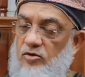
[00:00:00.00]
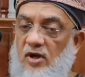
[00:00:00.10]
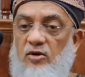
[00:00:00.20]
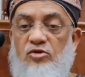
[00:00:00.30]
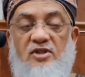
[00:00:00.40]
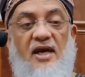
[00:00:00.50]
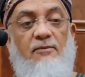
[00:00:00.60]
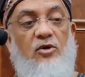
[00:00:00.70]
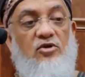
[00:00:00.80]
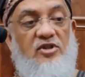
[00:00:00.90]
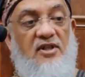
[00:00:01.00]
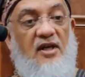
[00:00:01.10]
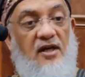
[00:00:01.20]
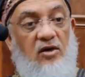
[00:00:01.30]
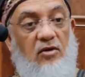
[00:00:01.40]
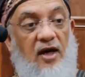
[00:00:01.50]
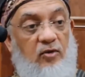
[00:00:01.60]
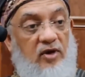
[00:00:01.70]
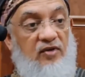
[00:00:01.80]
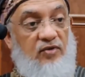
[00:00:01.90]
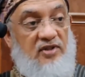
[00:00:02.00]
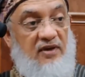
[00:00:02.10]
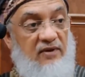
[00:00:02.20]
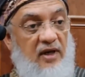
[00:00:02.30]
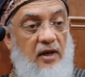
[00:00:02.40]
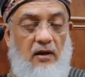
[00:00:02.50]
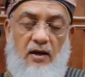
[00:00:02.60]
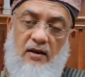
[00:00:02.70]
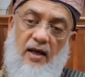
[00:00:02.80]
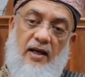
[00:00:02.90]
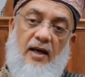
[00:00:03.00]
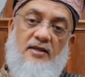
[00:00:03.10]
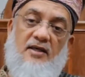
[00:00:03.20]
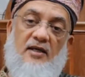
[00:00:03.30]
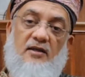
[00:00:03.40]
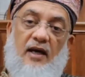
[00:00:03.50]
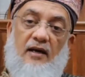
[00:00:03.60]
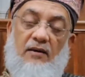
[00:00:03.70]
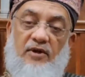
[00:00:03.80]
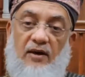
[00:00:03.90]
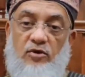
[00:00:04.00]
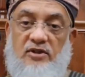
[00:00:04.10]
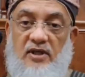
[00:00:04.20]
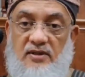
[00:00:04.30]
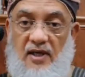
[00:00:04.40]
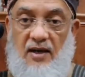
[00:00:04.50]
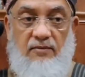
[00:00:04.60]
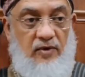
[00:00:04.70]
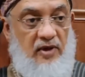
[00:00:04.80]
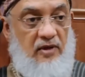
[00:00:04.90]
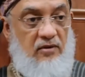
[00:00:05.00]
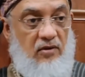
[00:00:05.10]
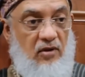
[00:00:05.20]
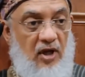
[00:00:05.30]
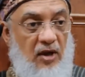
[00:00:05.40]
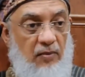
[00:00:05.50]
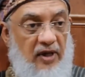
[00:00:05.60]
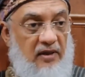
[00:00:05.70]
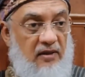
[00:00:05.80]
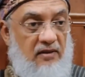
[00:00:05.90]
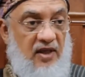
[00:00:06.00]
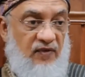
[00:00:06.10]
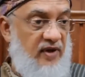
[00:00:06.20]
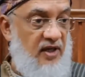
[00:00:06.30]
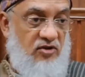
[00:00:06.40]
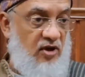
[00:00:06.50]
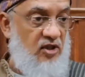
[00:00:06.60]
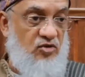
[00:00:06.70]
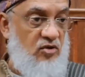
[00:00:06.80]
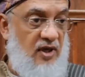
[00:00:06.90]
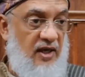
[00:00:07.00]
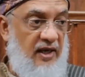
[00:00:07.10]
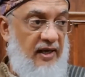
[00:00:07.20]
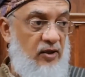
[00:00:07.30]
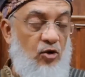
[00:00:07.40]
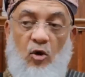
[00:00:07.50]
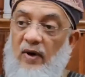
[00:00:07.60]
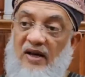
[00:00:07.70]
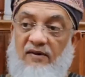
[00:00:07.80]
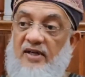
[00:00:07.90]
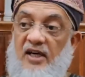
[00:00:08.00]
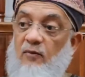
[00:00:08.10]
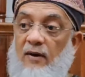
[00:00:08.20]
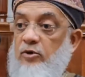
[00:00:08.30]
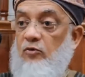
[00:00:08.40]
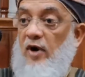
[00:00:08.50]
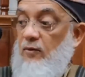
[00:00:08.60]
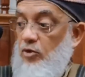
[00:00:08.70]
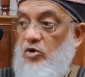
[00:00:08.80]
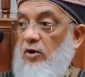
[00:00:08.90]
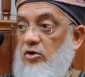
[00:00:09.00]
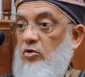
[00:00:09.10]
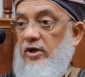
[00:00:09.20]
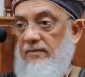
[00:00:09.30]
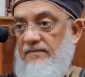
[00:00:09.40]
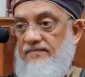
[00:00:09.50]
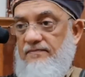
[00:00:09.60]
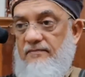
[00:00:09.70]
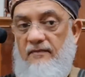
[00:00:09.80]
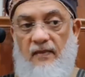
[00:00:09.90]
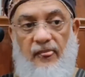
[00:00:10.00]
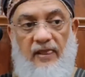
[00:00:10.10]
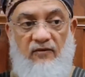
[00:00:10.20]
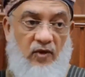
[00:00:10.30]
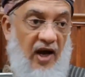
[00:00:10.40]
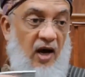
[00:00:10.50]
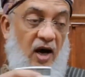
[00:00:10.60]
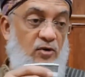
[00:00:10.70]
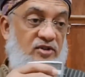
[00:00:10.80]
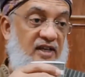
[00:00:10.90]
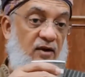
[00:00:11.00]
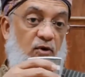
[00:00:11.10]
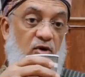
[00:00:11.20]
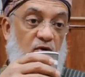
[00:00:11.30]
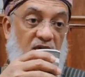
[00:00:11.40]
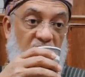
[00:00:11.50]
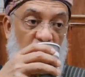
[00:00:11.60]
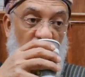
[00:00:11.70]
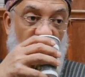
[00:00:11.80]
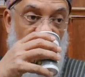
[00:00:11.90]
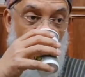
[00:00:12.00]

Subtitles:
So now you say I'm going to sit and read Quran 24/7. I can't say. I won't say it is haram, but definitely not the Sunnah. No one ever did it. Why would you want to do it? How is that going to earn you?